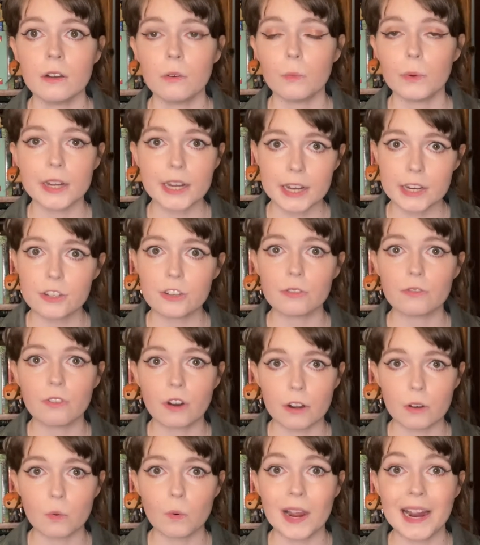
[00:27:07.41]
We need to
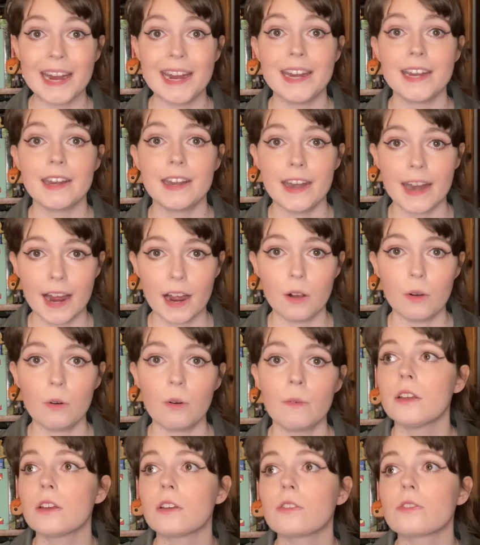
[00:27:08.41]
run away
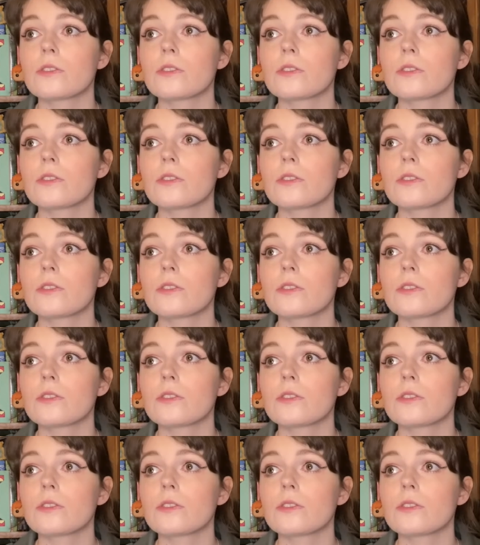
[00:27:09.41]
now.